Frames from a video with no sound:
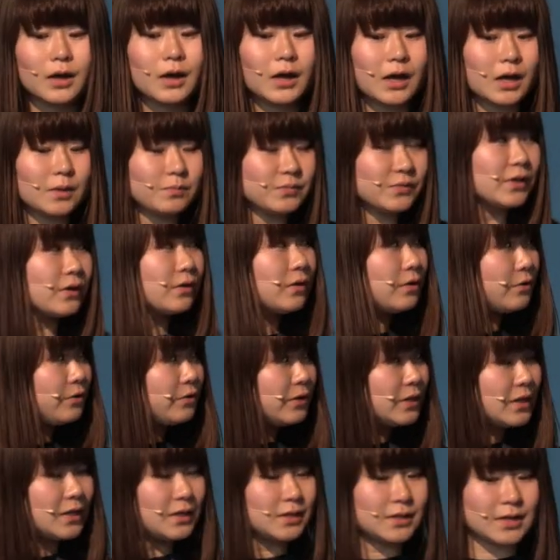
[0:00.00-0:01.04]
app
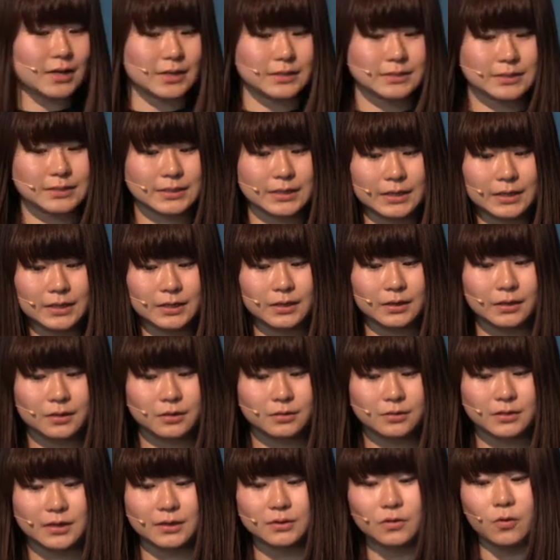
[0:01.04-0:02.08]
security testing
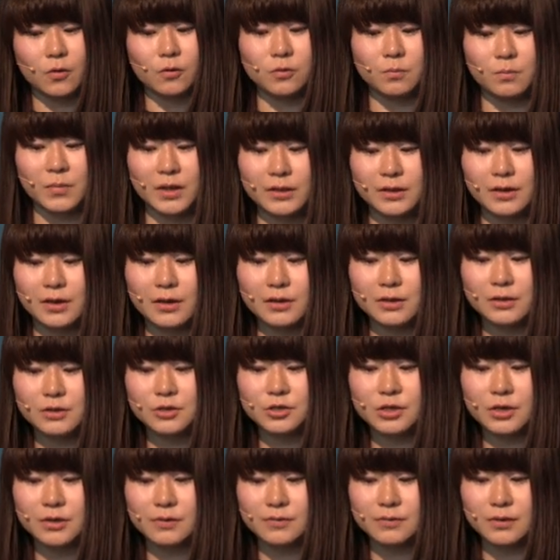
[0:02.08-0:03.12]
that automatically
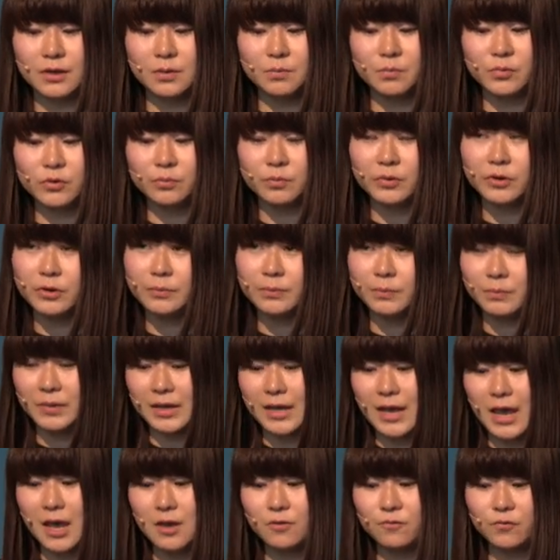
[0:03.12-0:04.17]
checks improper
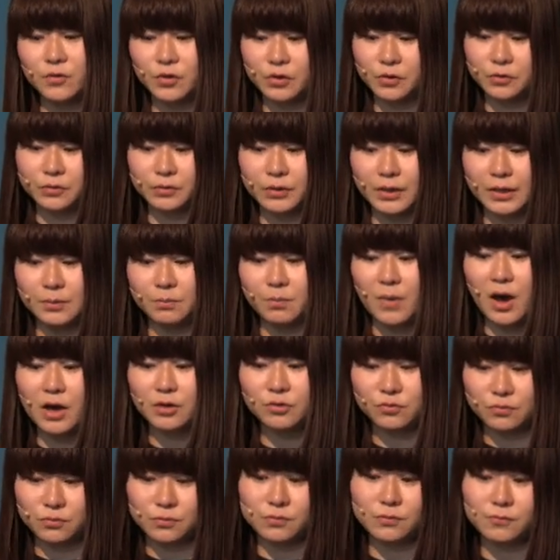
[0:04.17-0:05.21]
behavior in
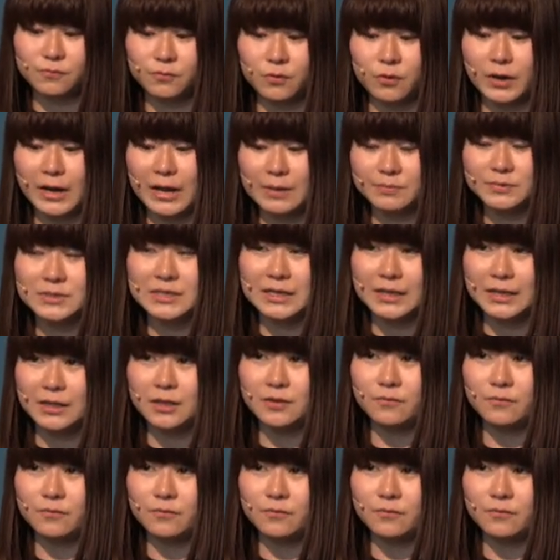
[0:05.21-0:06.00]
modules for apps in